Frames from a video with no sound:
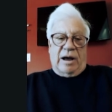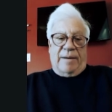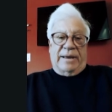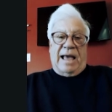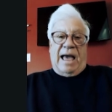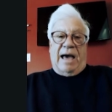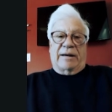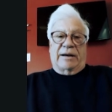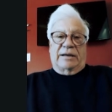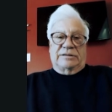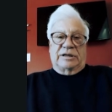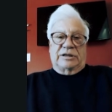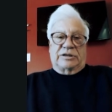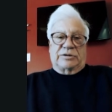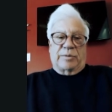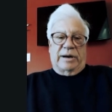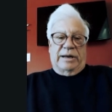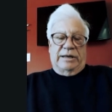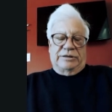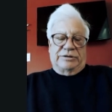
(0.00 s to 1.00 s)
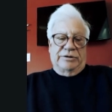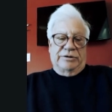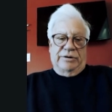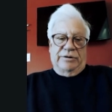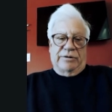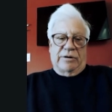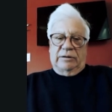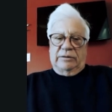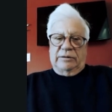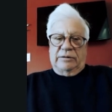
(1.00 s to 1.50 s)
out as a
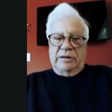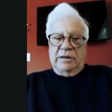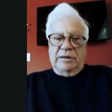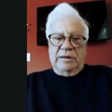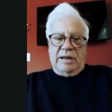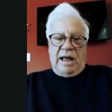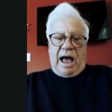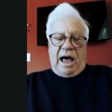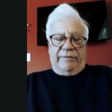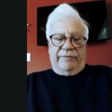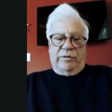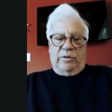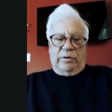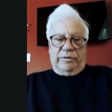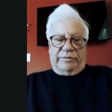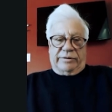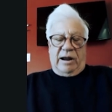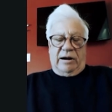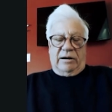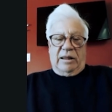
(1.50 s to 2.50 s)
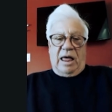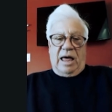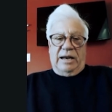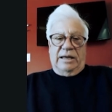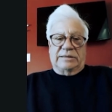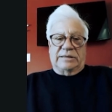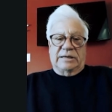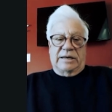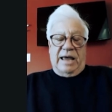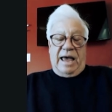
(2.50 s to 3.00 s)
22-year-old out of North Carolina
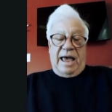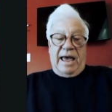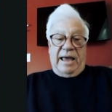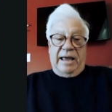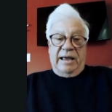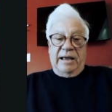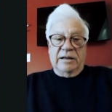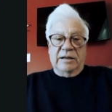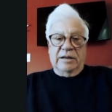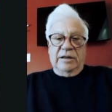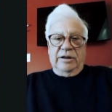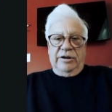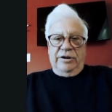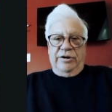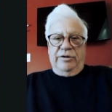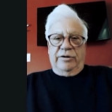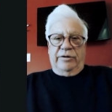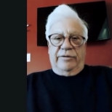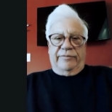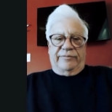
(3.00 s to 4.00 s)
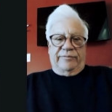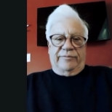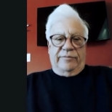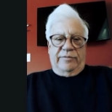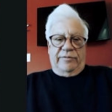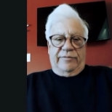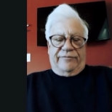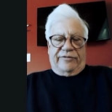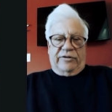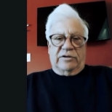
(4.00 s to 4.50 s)
today, your
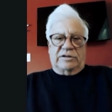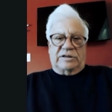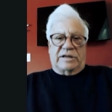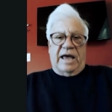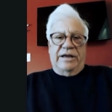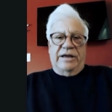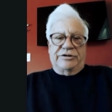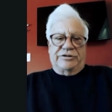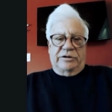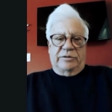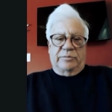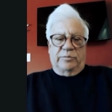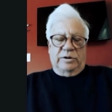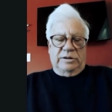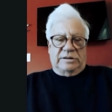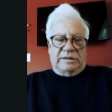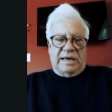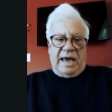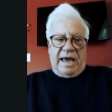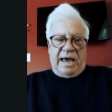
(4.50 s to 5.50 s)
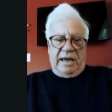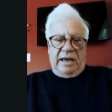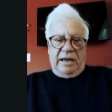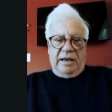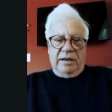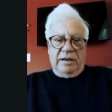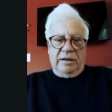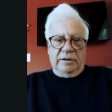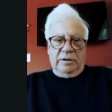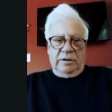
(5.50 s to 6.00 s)
first agent would say,
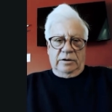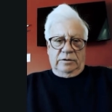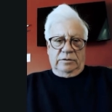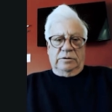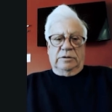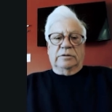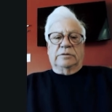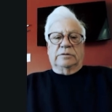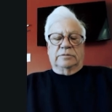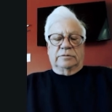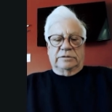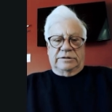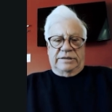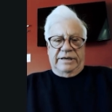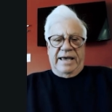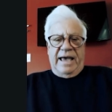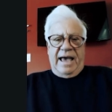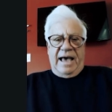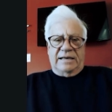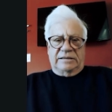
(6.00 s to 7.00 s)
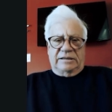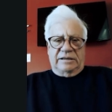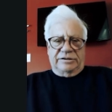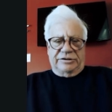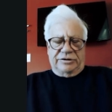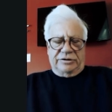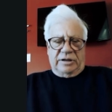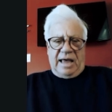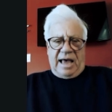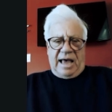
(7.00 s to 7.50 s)
"Oh, Diaz is
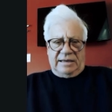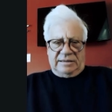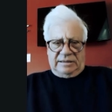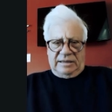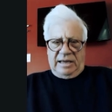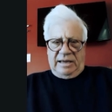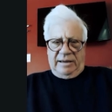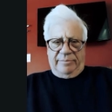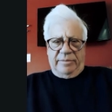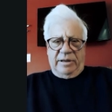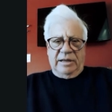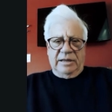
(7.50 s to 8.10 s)
your last name.